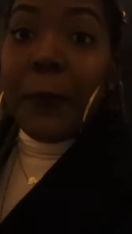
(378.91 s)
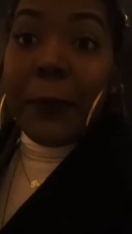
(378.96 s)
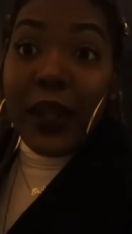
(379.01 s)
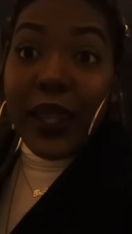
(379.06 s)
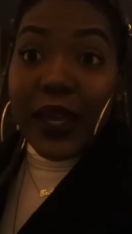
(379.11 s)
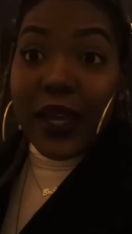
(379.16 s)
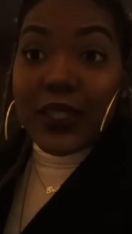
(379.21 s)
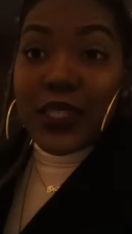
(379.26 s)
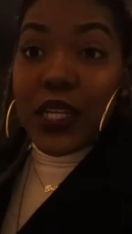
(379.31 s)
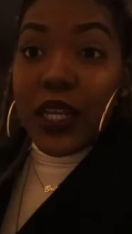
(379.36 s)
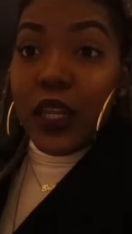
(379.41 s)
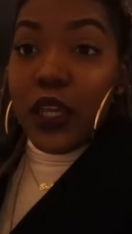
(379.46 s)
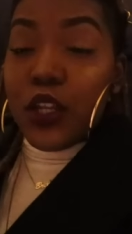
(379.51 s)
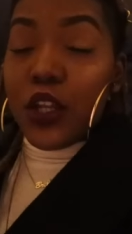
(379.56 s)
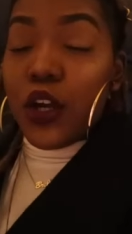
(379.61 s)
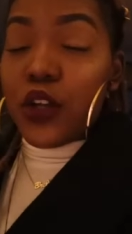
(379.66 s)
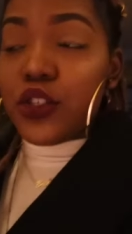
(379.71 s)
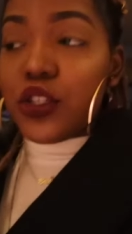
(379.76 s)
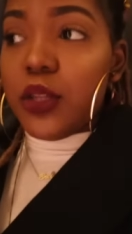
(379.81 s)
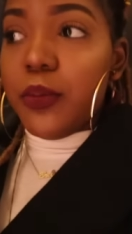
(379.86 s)
But like I said, I need
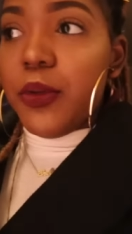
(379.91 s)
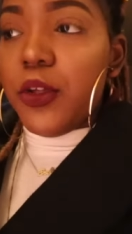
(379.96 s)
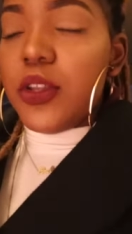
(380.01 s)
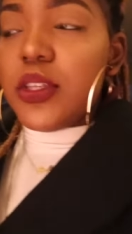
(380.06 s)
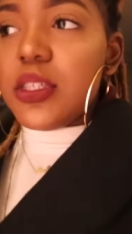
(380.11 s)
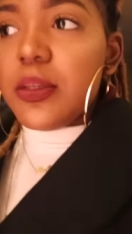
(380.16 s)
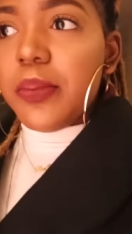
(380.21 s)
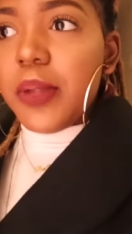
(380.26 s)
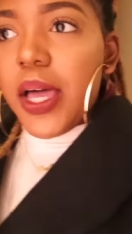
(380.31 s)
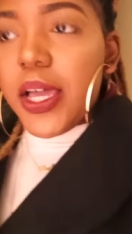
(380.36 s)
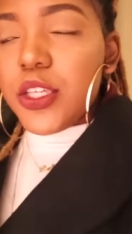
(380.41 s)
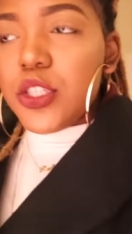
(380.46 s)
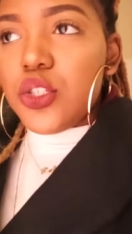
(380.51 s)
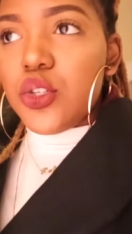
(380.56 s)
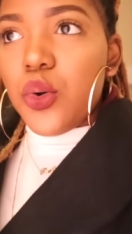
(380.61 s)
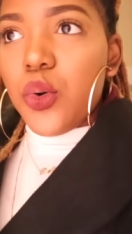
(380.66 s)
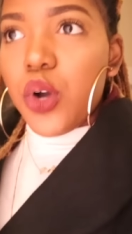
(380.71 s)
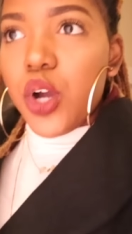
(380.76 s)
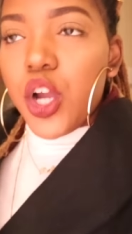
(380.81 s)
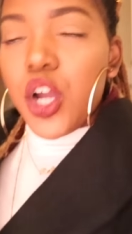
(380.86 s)
to go to the beauty supply
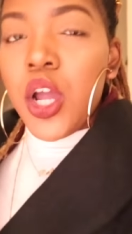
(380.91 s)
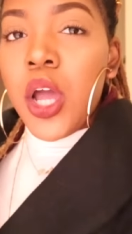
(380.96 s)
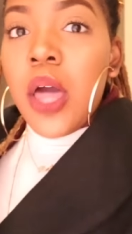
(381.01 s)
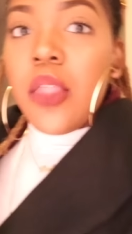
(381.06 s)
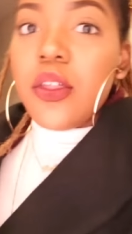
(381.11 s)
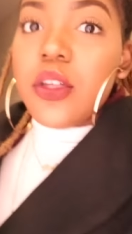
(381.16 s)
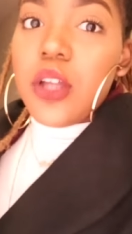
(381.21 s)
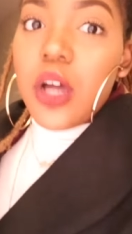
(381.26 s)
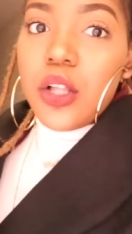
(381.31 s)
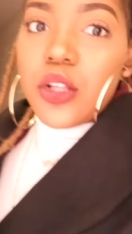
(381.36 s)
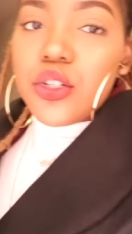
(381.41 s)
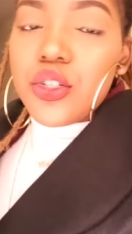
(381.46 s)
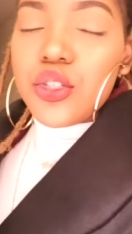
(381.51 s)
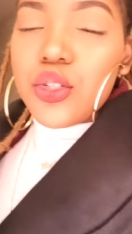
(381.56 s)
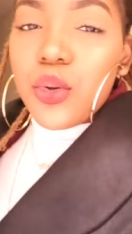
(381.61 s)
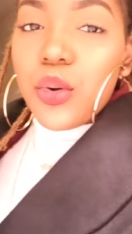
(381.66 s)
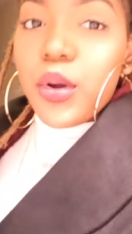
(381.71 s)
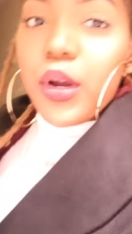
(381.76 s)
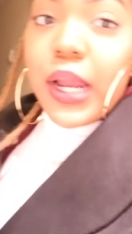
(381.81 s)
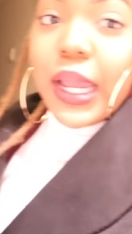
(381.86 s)
store, the dollar
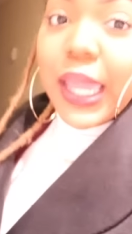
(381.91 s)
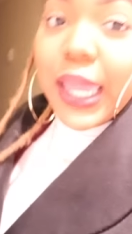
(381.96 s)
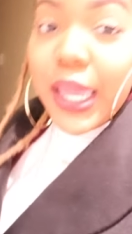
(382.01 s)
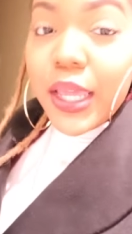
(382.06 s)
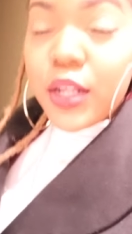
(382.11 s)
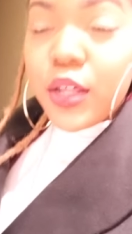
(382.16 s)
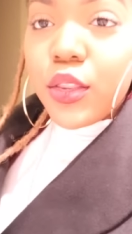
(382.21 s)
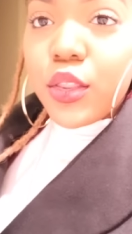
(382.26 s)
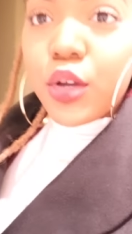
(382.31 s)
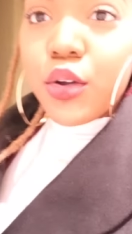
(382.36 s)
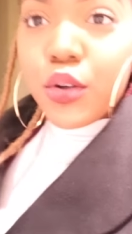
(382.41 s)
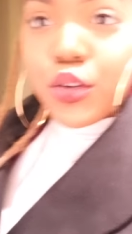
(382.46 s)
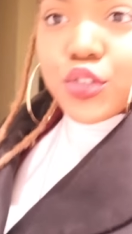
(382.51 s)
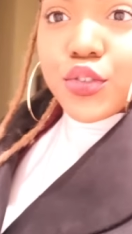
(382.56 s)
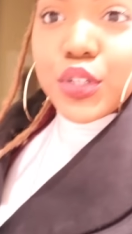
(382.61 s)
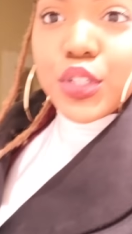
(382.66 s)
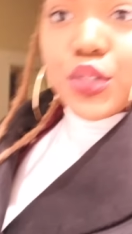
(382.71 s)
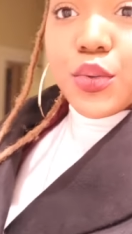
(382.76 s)
store, and the grocery